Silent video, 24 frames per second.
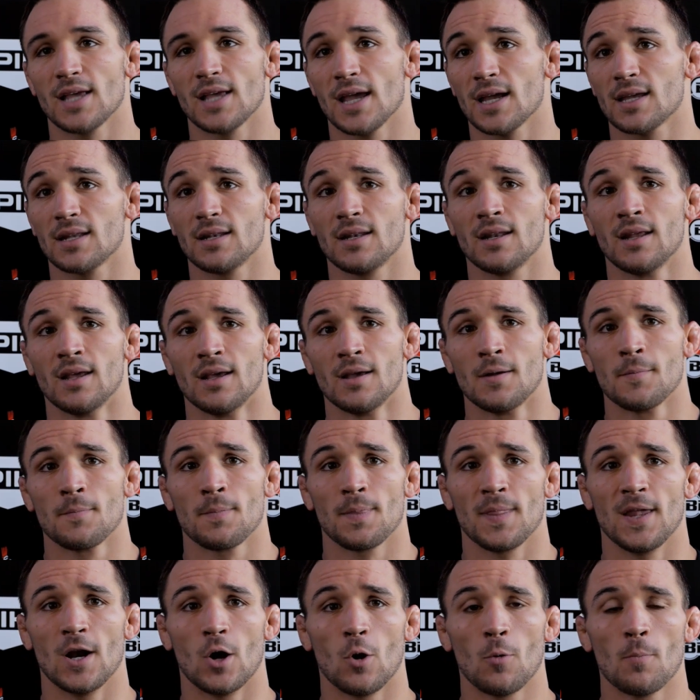taking,
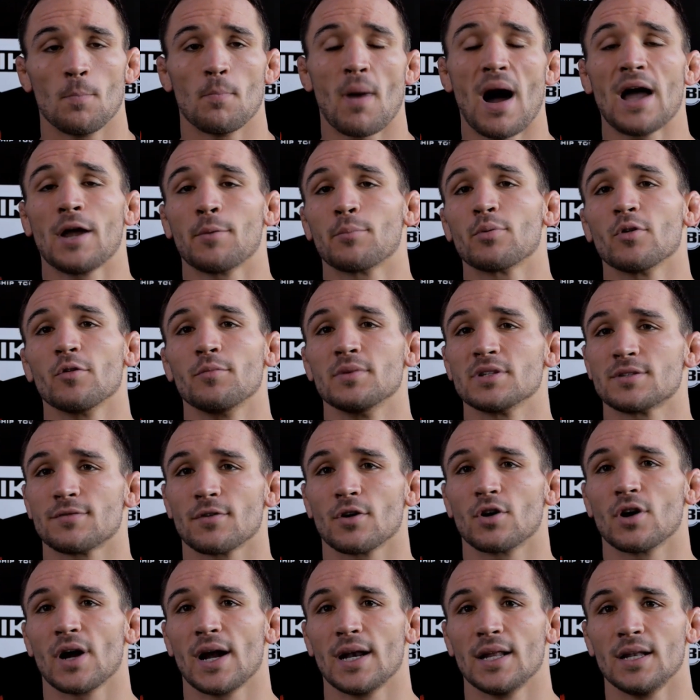you know, my improvements for
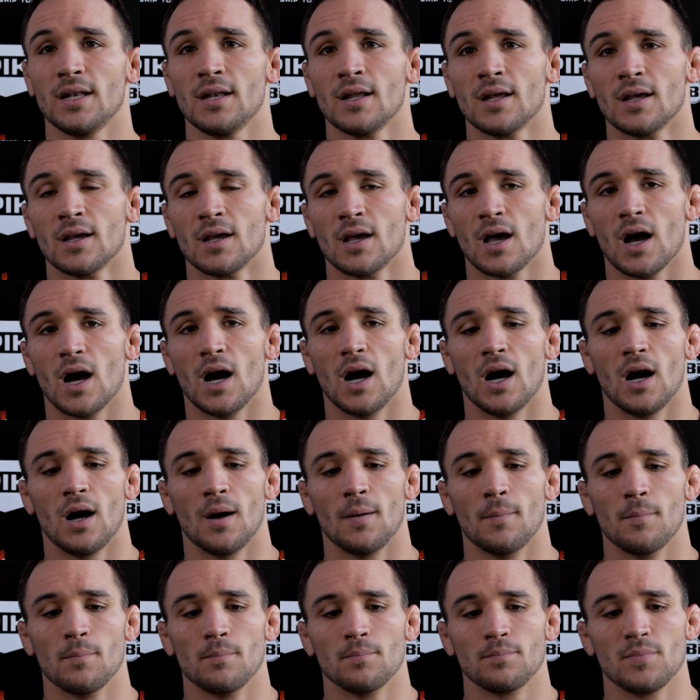granted,
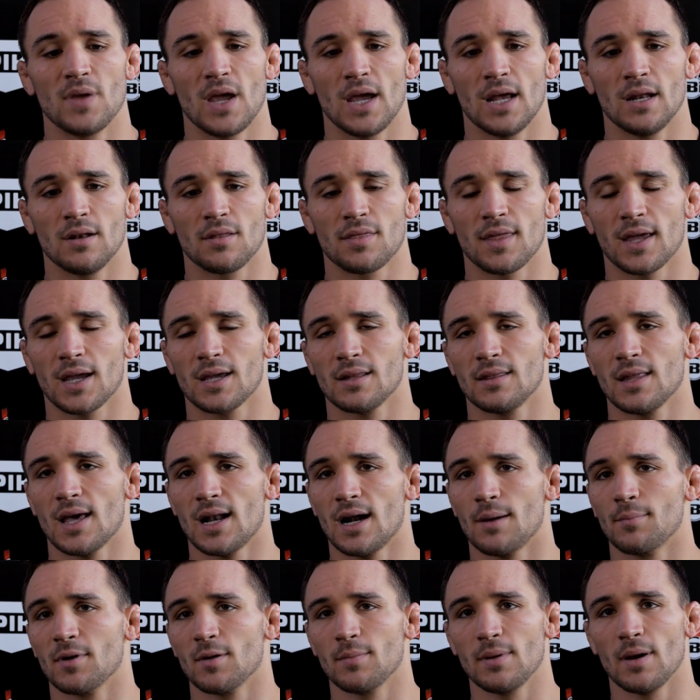and thinking that
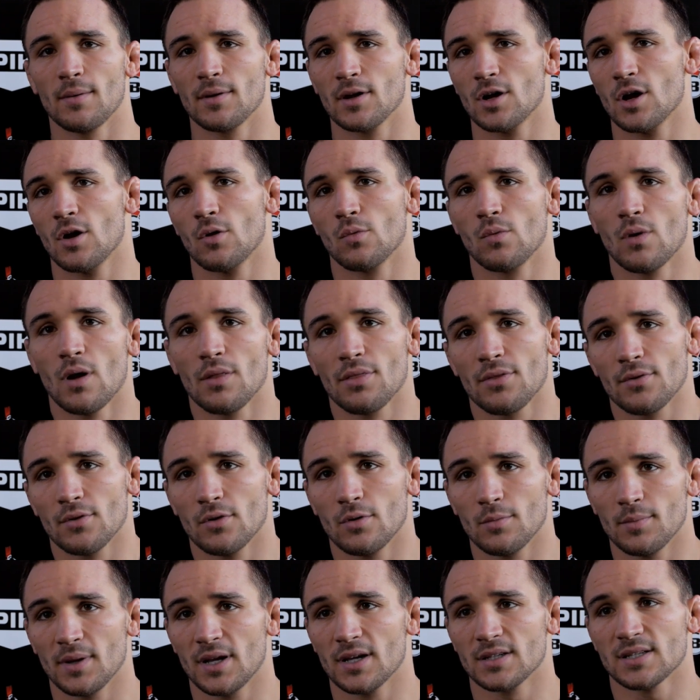I'm going to be able to go run through
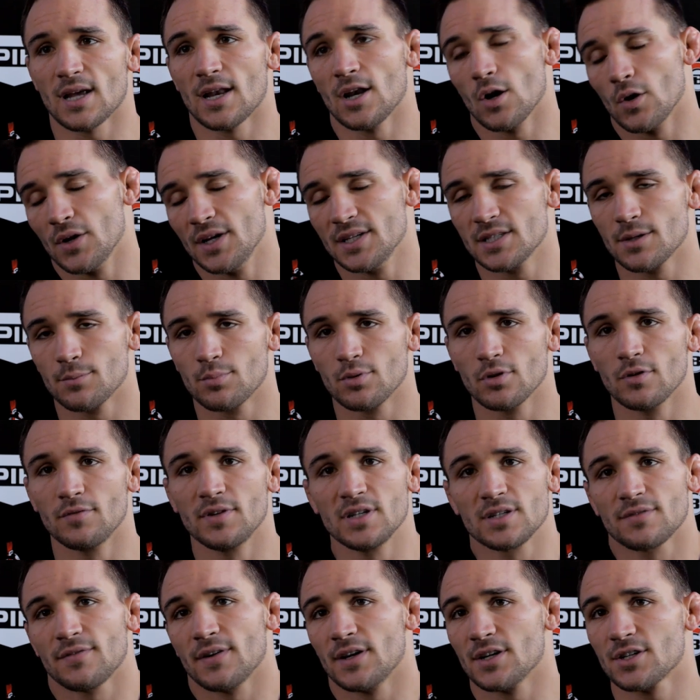him, because I know he's improved.
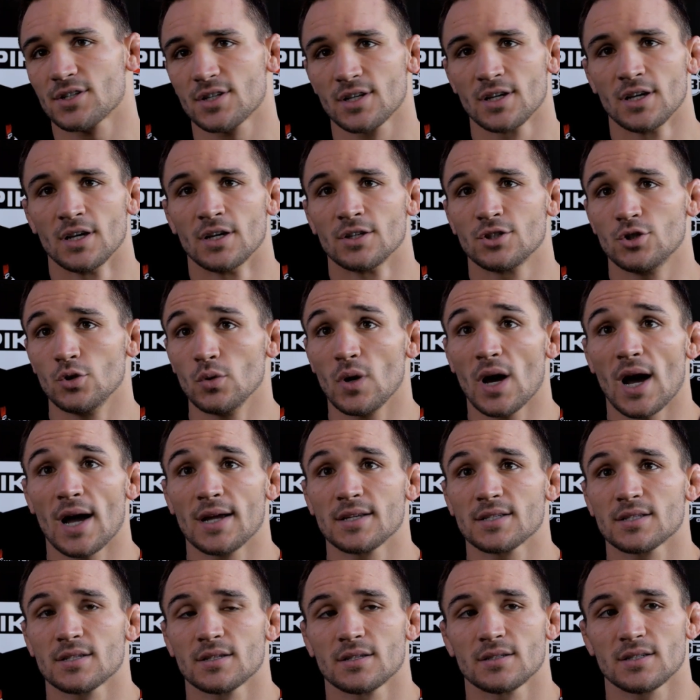He's finished two
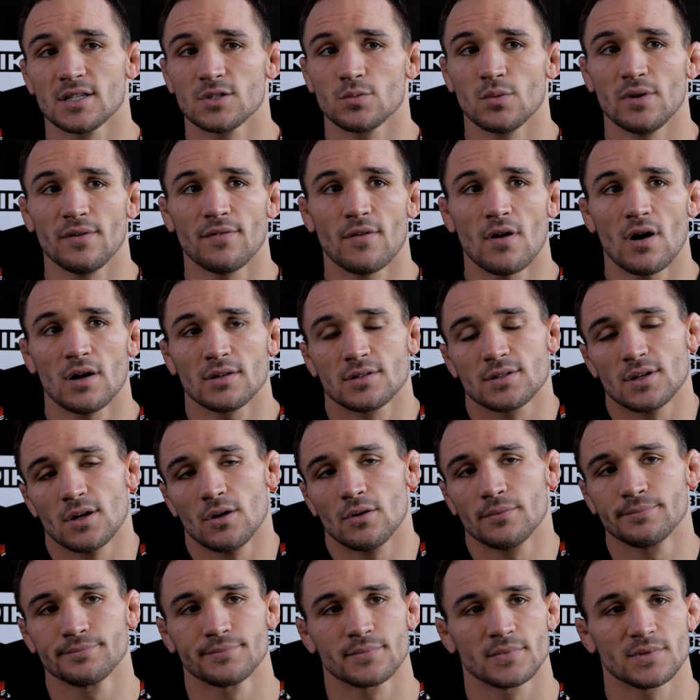guys since we fought,
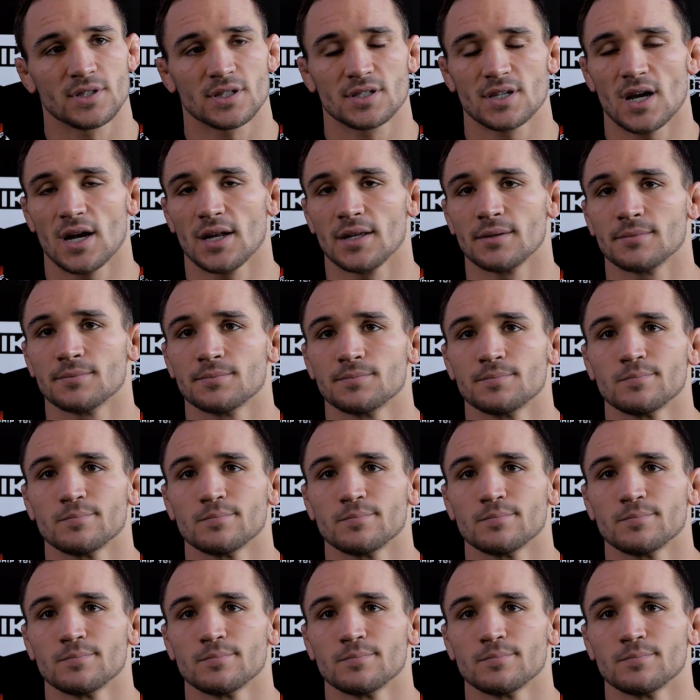so it's exciting.